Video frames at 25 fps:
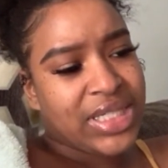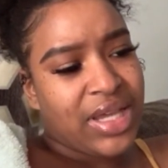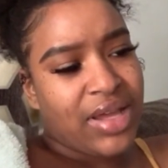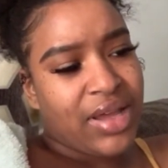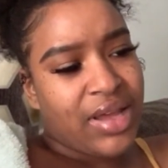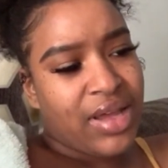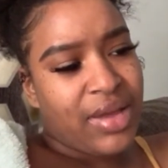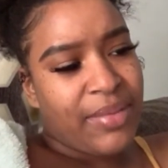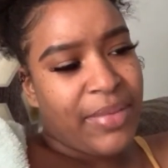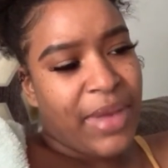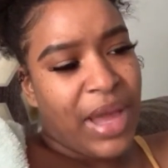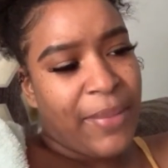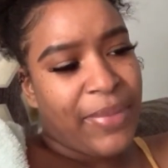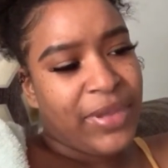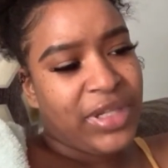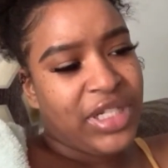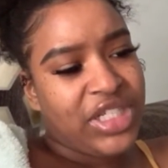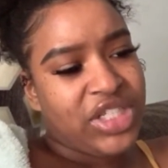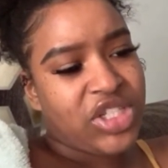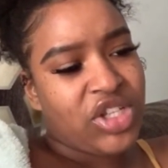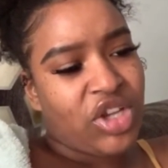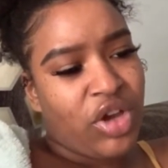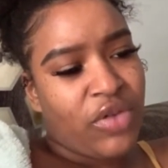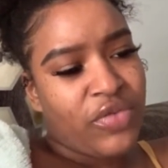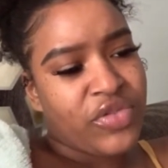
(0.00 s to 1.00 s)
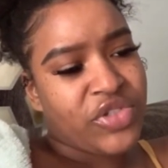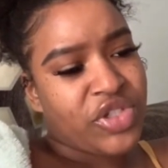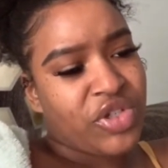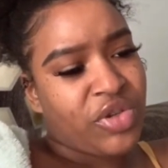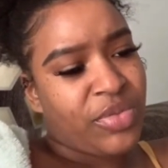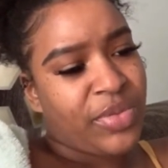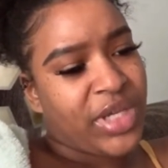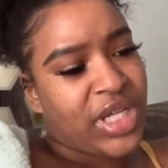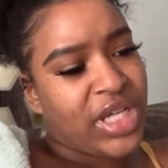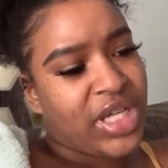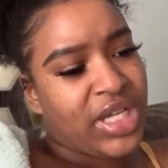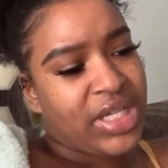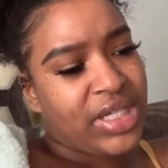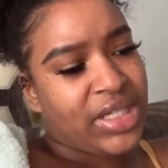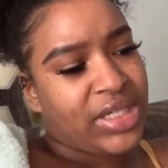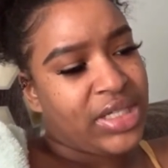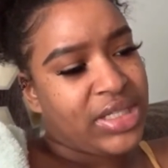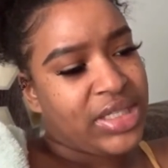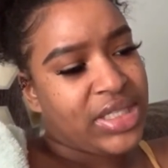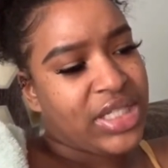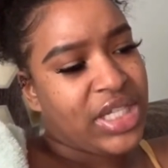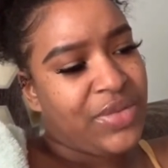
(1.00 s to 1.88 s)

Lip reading: by a police officer because